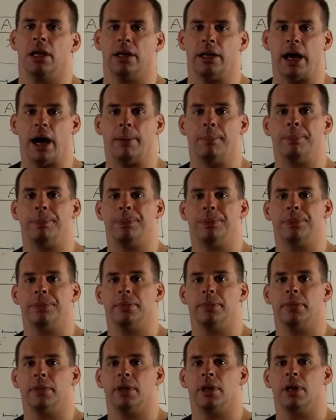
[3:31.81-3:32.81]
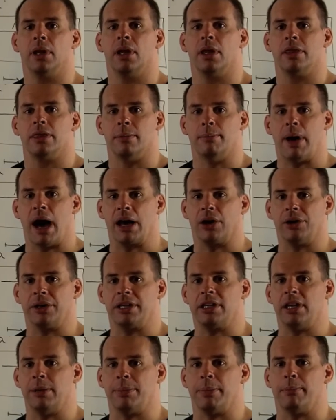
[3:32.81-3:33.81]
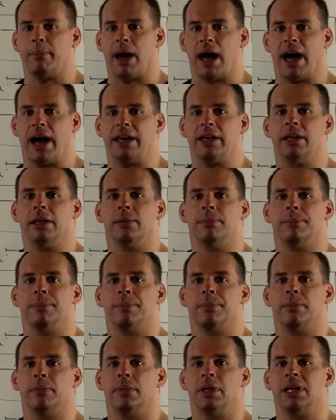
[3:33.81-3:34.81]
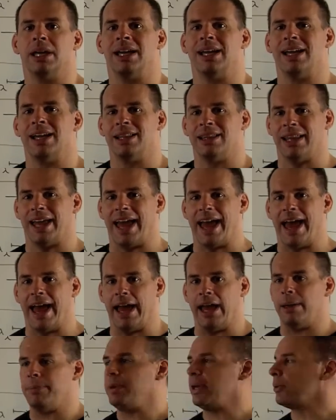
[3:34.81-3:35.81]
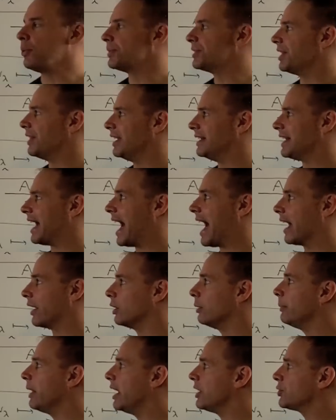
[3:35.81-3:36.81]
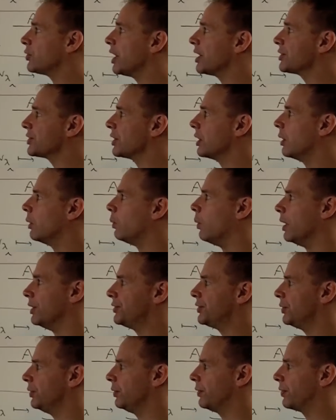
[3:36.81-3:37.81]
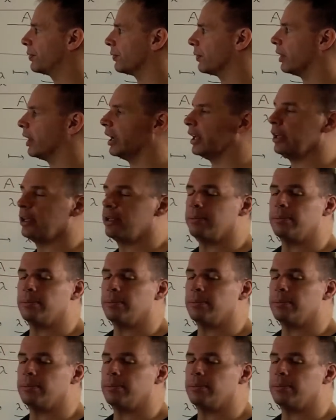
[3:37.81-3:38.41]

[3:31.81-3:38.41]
Now, the model to keep in mind, let A be equal to the diagonal matrix 1, 2, 3.